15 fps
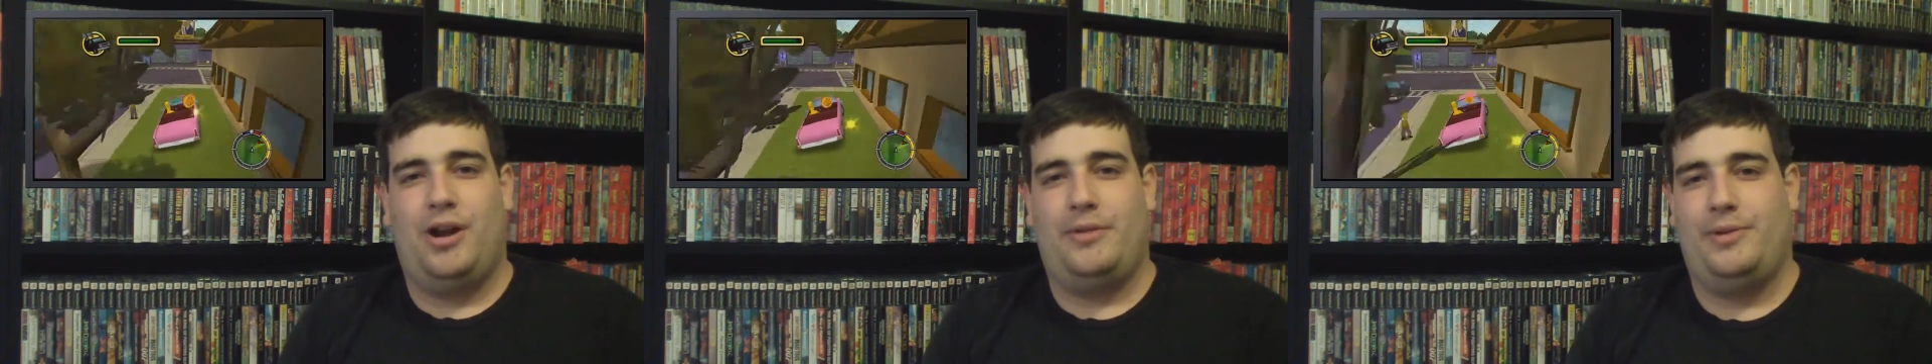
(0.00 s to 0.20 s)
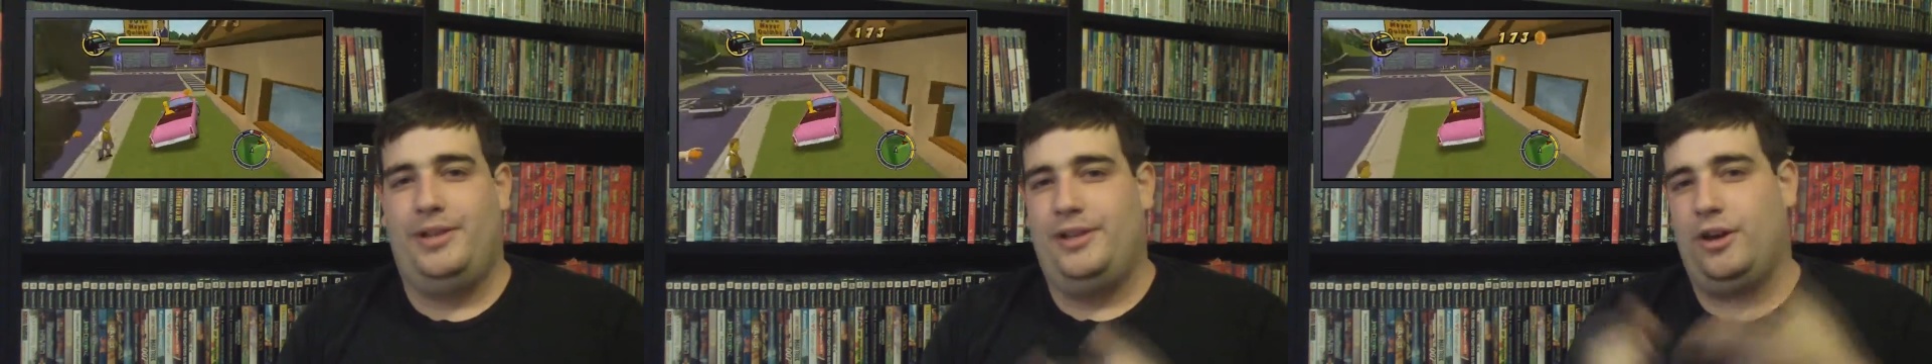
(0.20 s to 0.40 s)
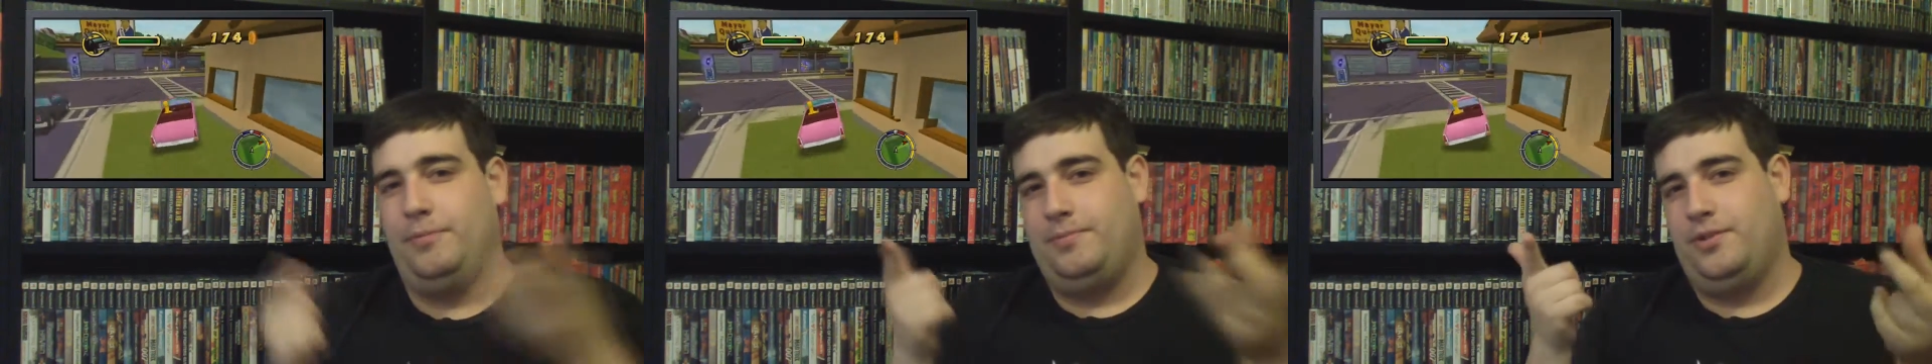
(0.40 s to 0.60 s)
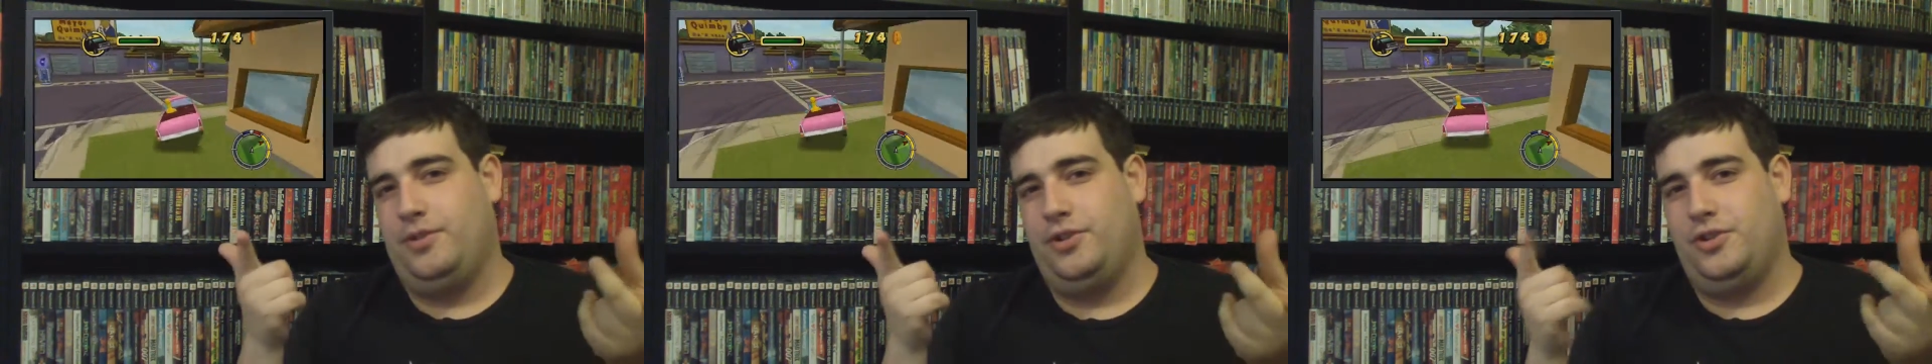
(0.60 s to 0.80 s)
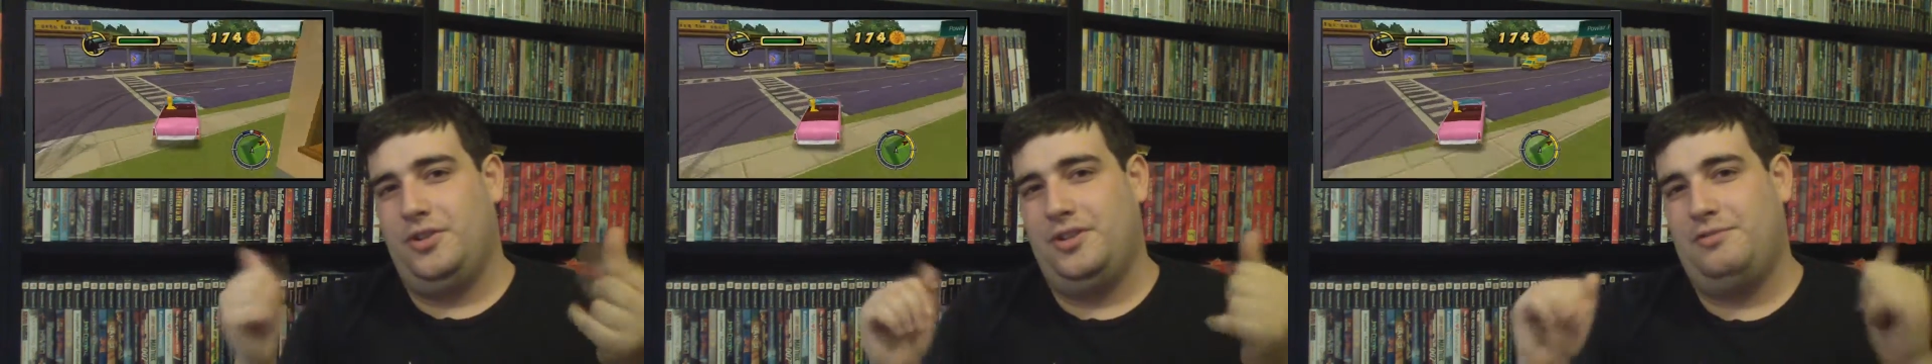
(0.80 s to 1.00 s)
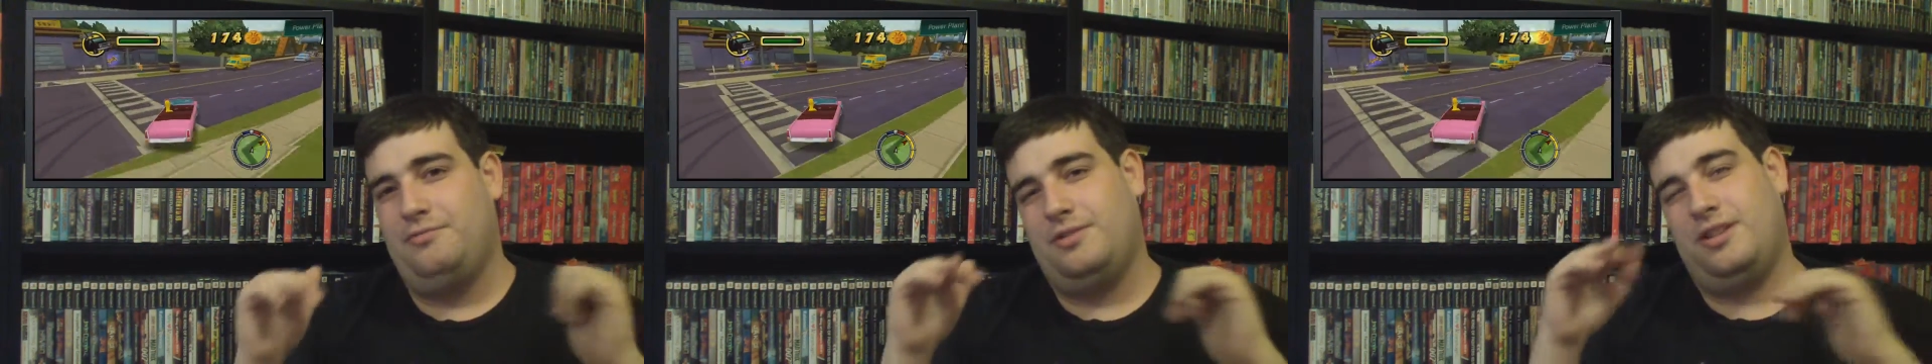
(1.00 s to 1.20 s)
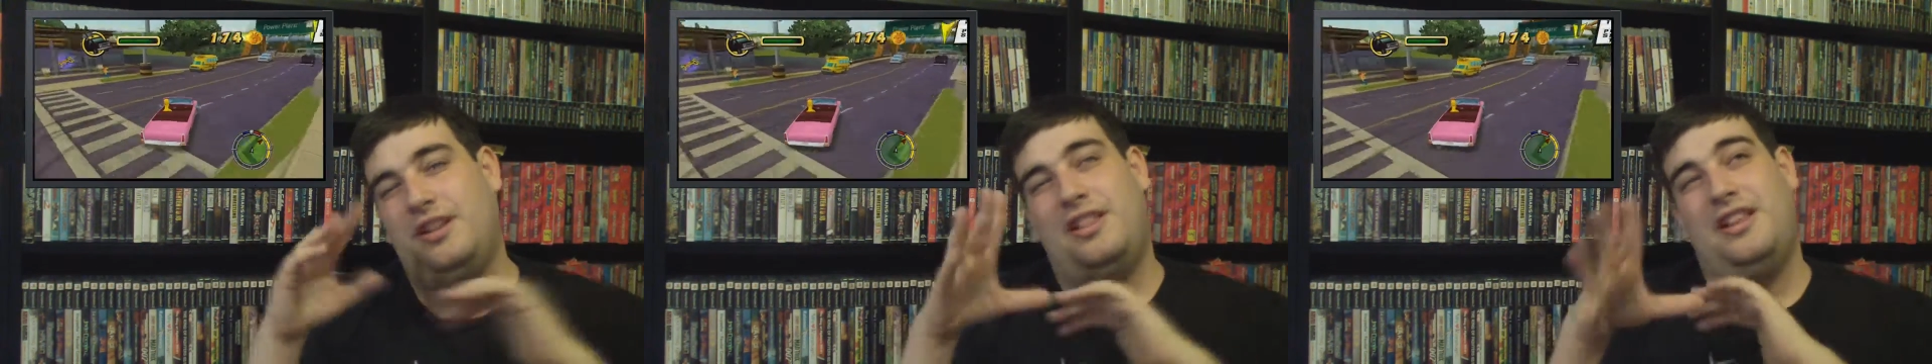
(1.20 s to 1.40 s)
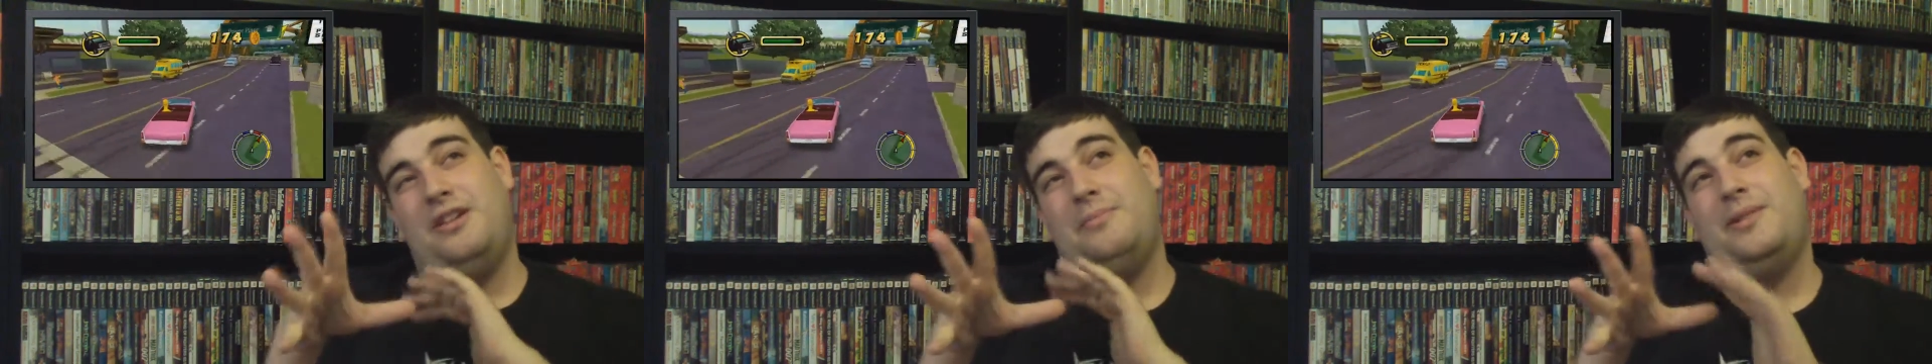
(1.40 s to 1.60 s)
I really hope you enjoy. This was
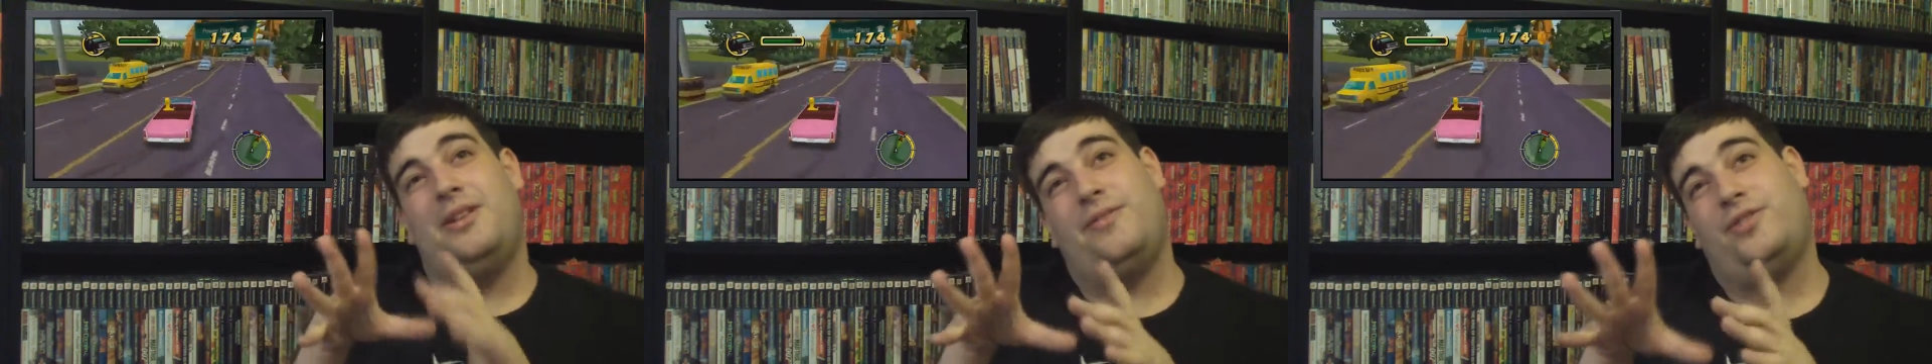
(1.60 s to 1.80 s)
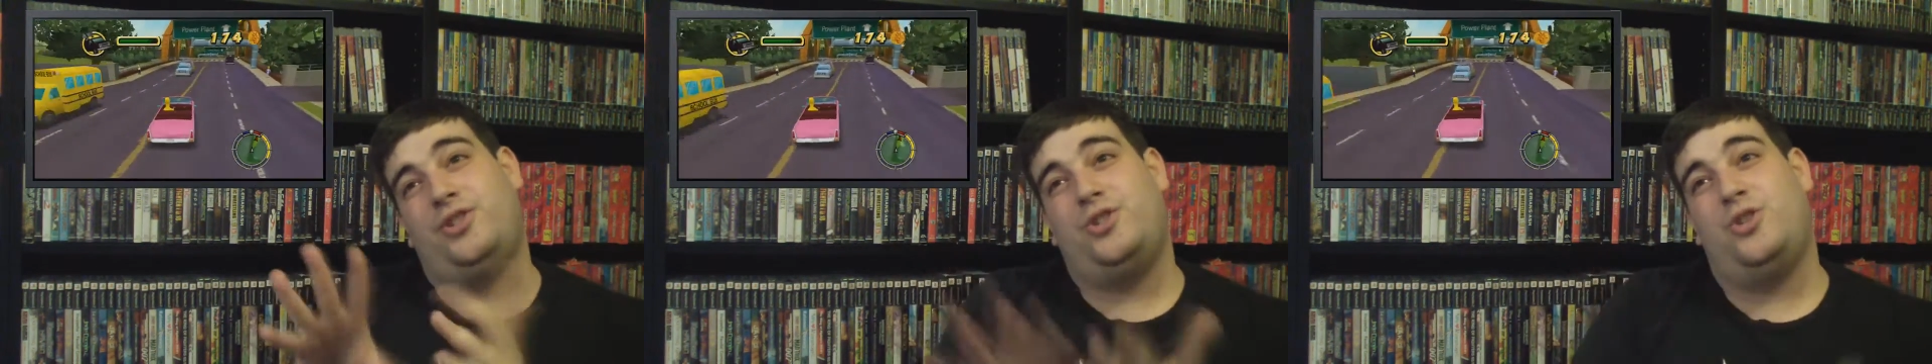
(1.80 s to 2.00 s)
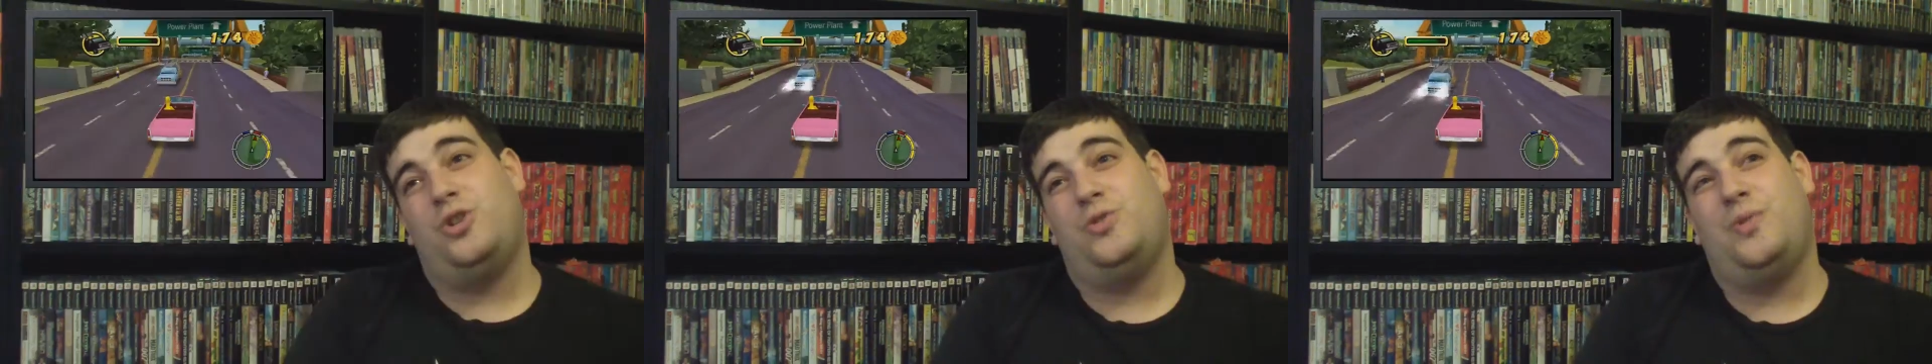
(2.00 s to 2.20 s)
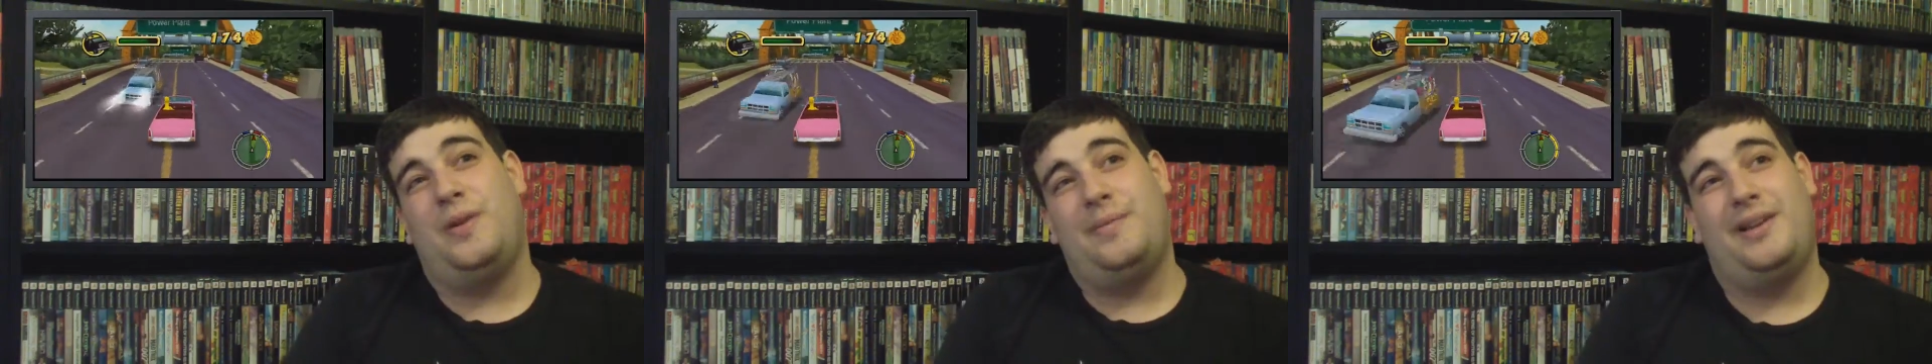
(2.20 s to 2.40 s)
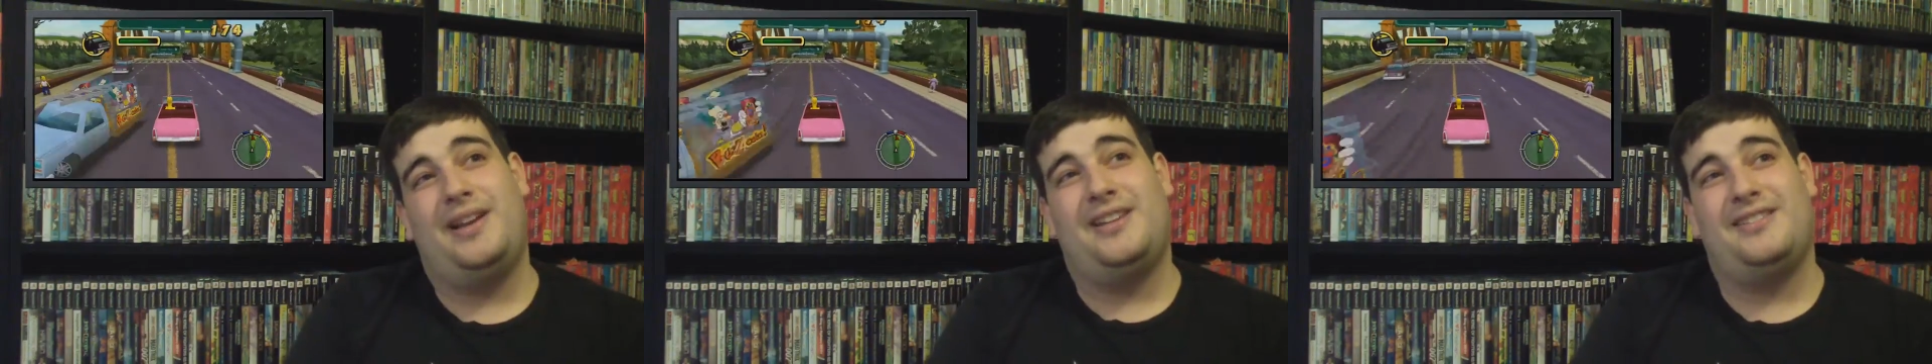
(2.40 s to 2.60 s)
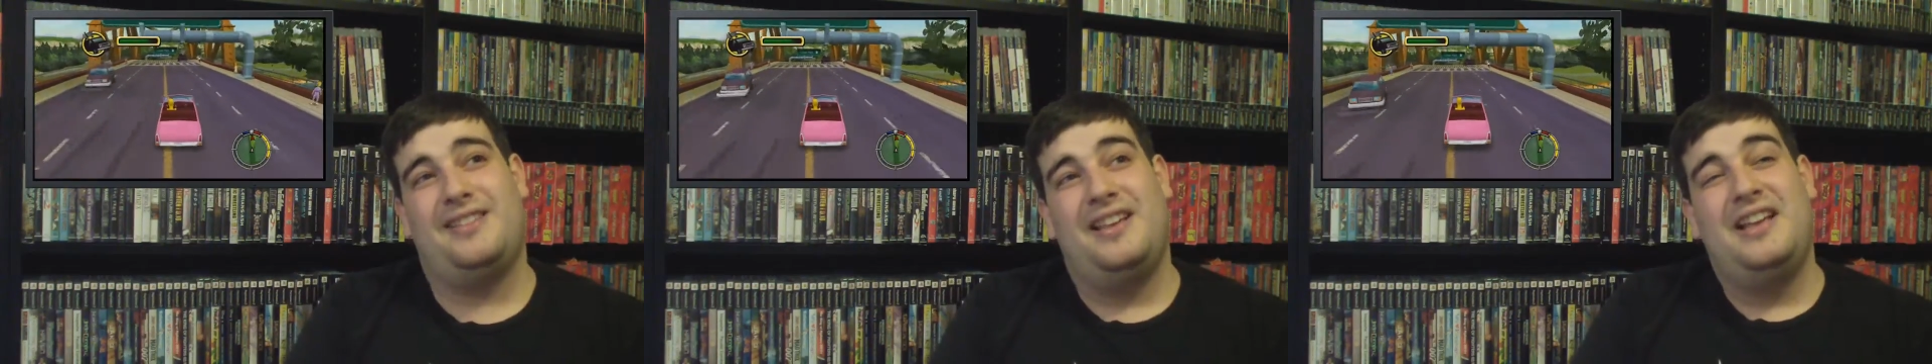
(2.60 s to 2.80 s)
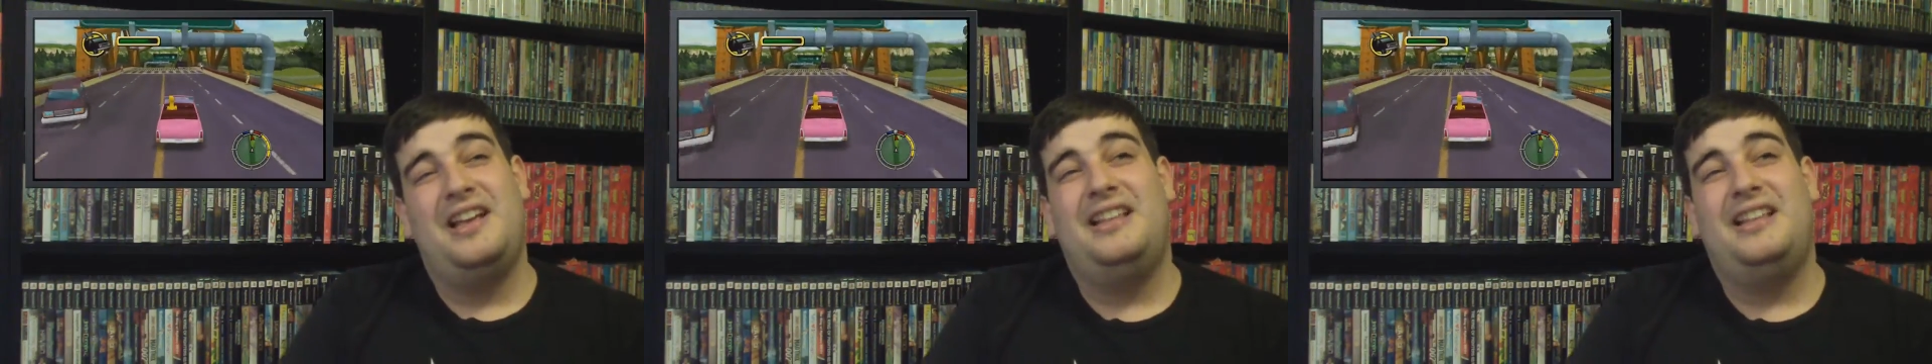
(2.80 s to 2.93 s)
a little bit of a short one because